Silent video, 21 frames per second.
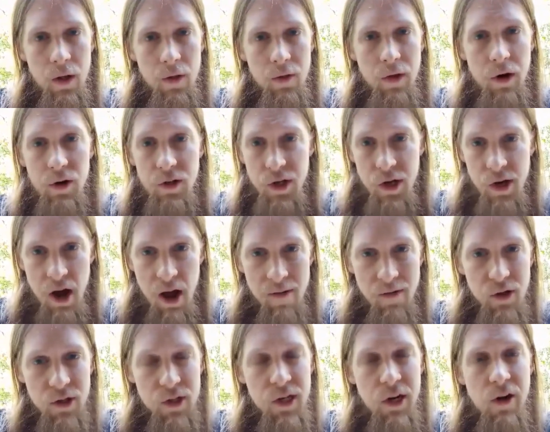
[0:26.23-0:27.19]
There's a
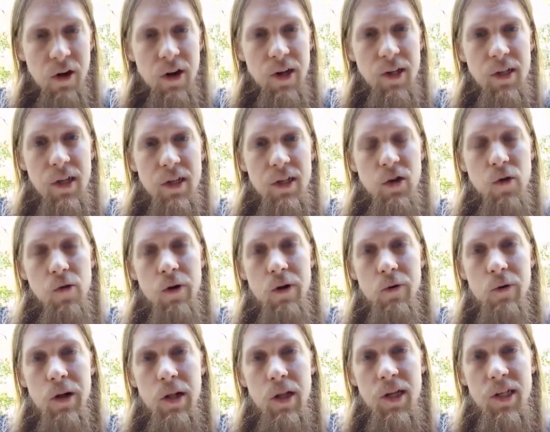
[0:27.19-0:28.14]
novel series that's going
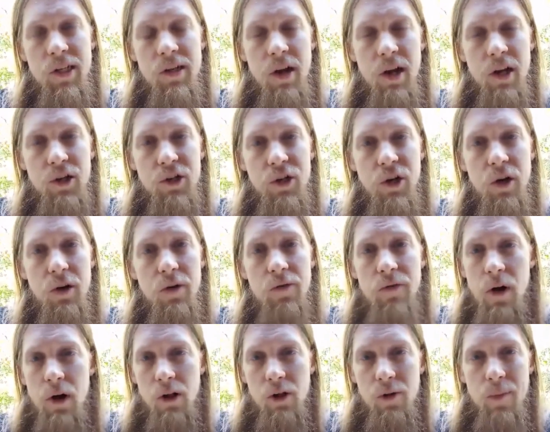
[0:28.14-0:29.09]
to release next year,
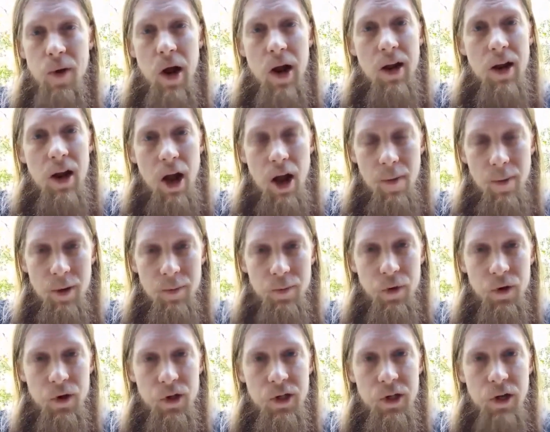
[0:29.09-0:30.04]
followed by a comic
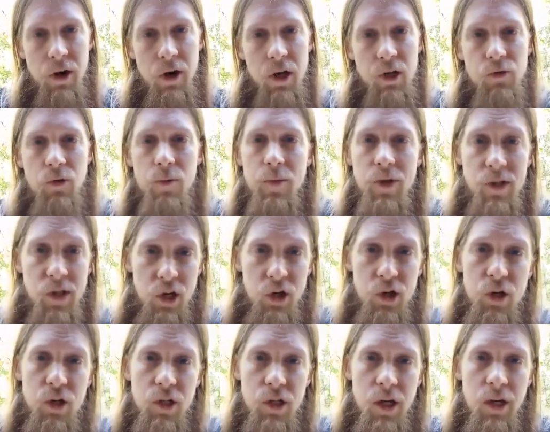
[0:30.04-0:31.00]
book series where
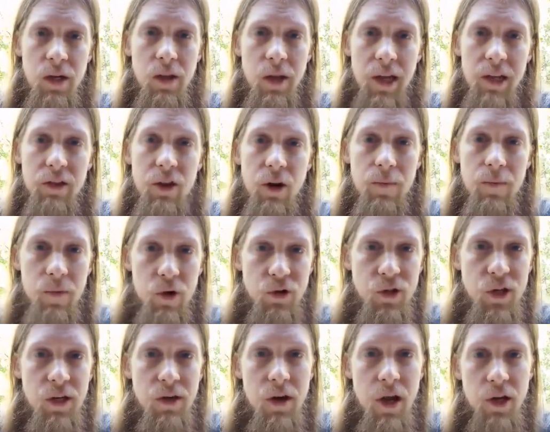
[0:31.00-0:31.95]
musicians can link their
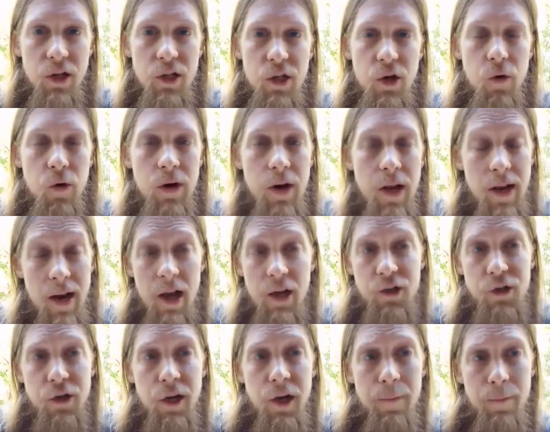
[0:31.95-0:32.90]
music next to it and
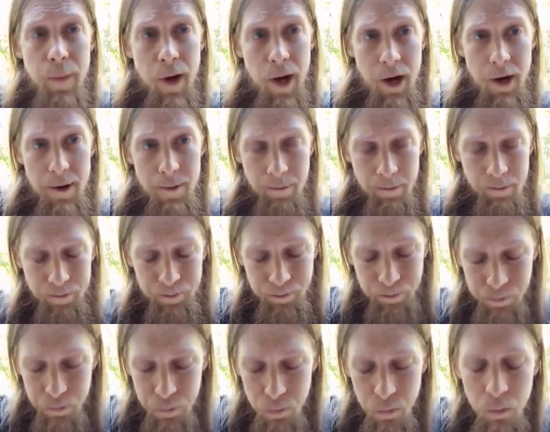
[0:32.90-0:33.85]
actually get paid.
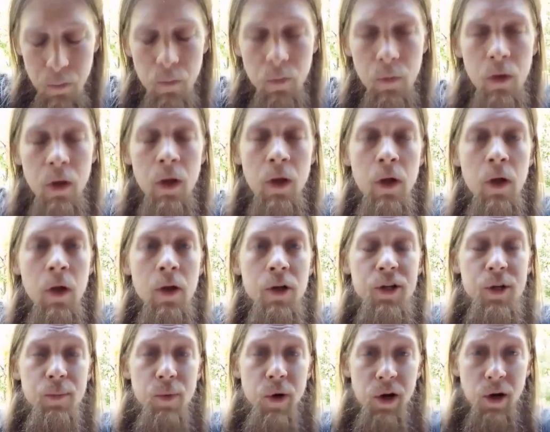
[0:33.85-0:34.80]

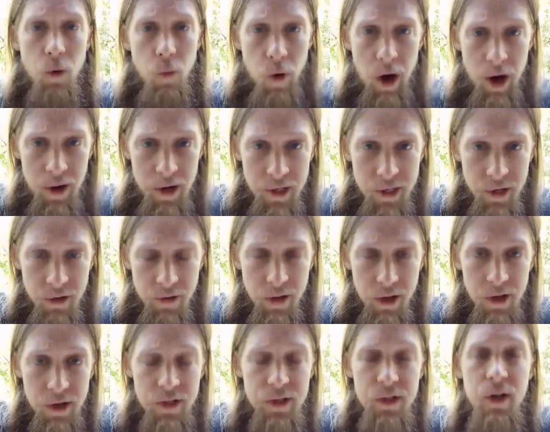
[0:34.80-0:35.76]
To bring awareness to
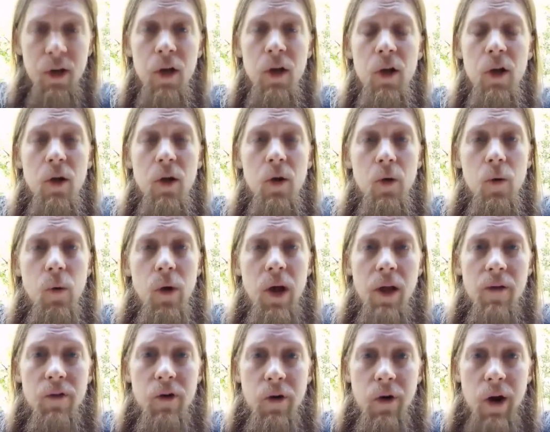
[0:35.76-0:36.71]
this, we
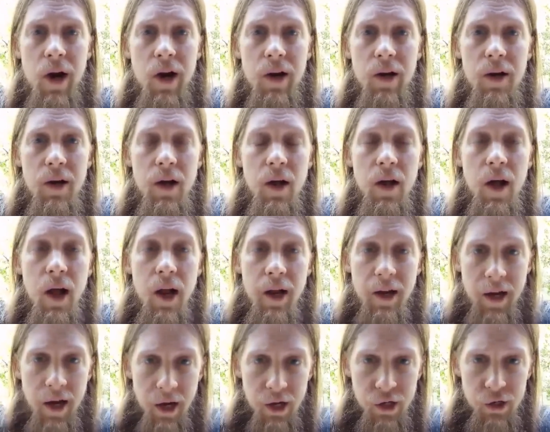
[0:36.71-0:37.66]
have created a
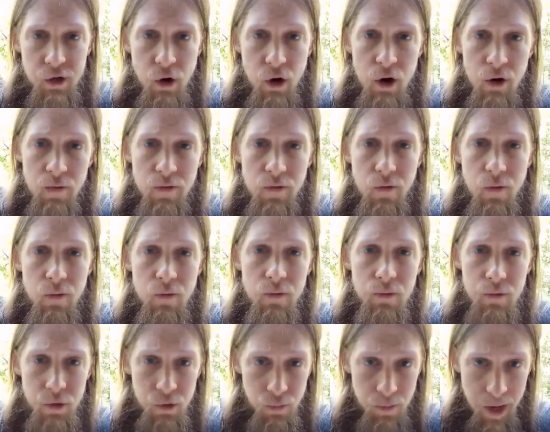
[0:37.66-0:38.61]
Kickstarter
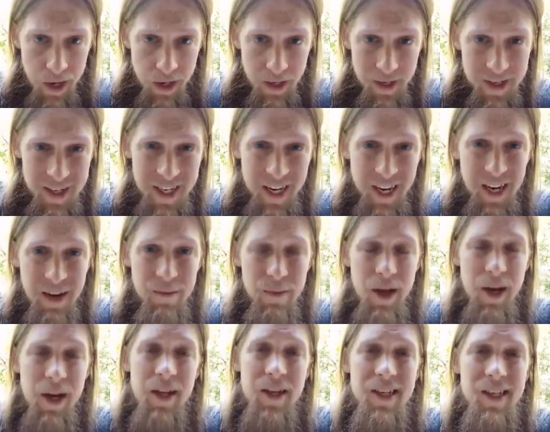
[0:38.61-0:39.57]
to make a
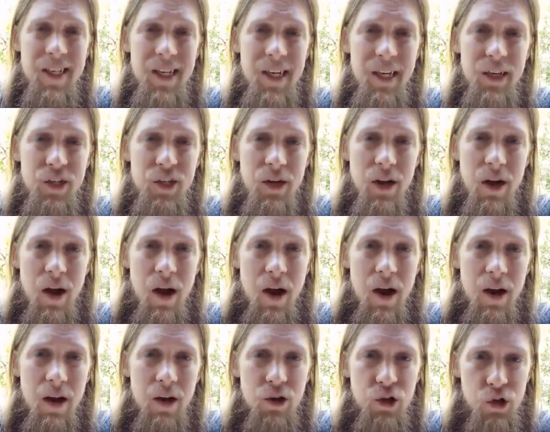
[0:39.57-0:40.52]
10-minute
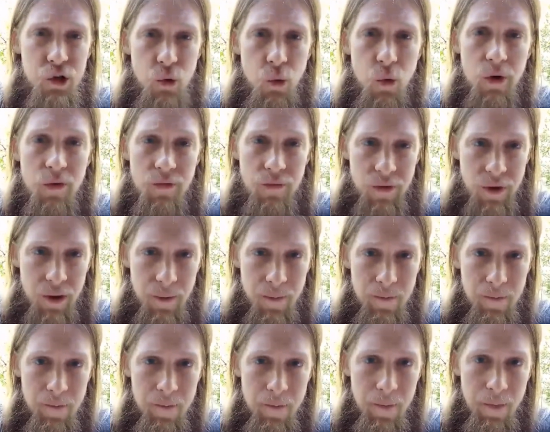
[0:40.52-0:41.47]
CGI short
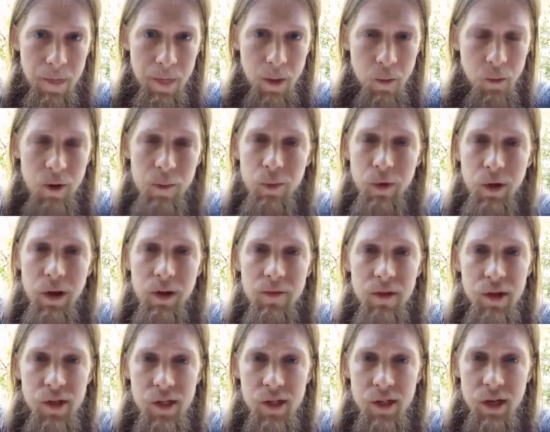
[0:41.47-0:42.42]
film. We believe
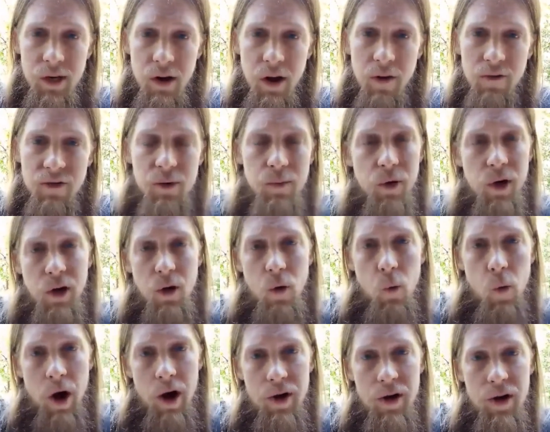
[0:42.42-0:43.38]
this is enough to bring
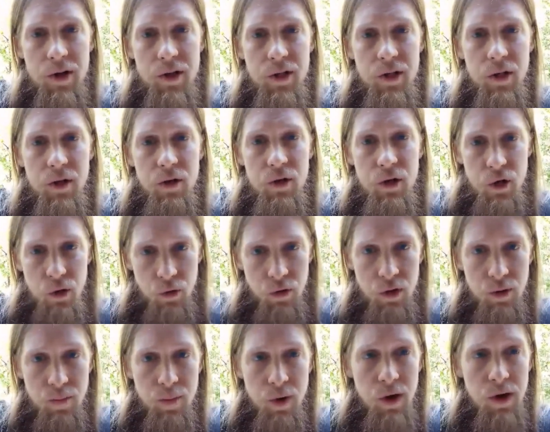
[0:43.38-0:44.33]
awareness to
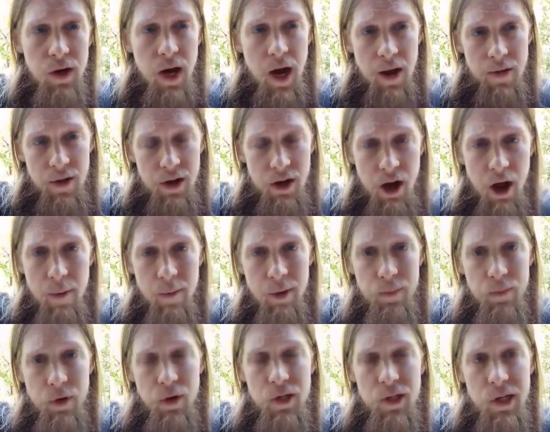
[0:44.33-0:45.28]
the book and the
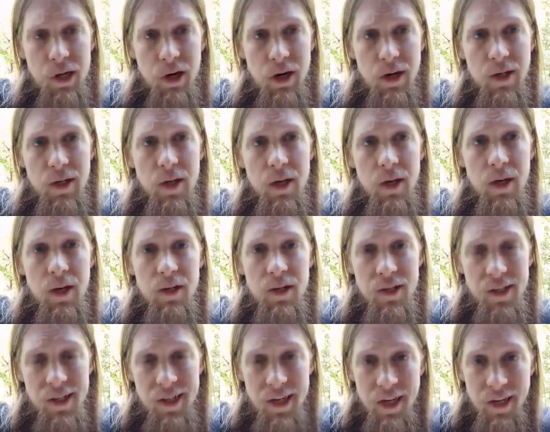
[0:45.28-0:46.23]
comic book series
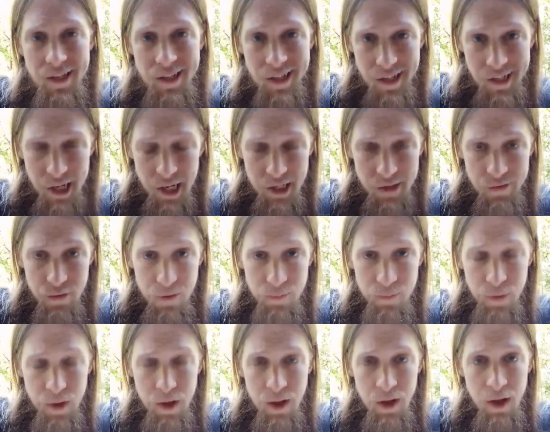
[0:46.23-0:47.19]
to see it successful.
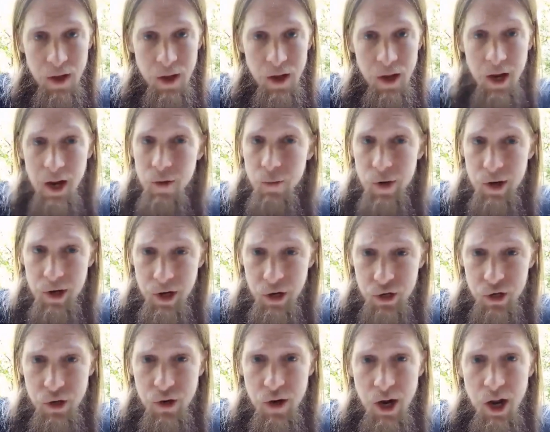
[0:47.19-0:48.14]
And we
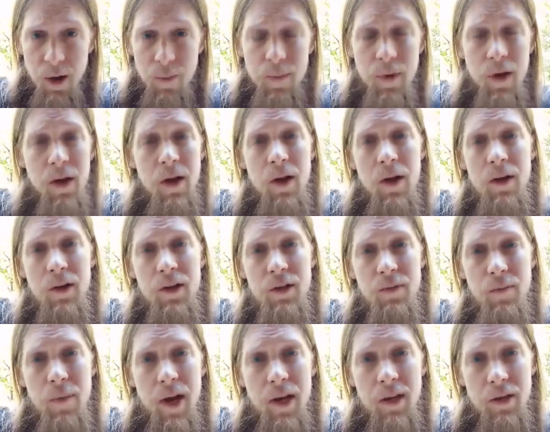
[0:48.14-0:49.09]
need your help
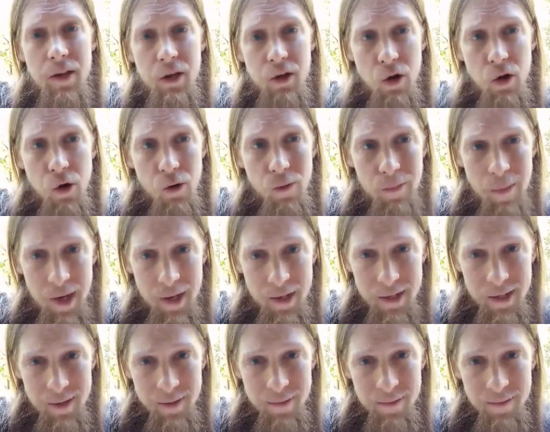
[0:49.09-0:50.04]
to make the goal meet.
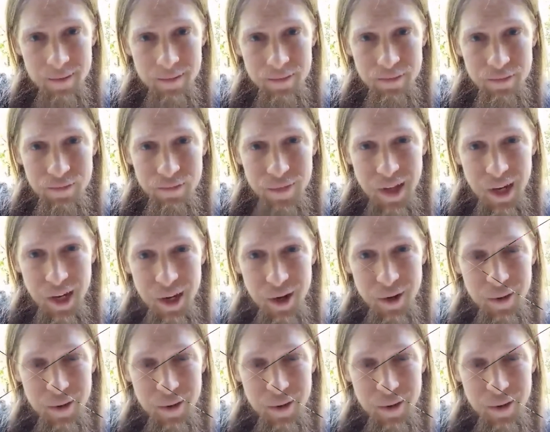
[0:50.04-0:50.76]
Thank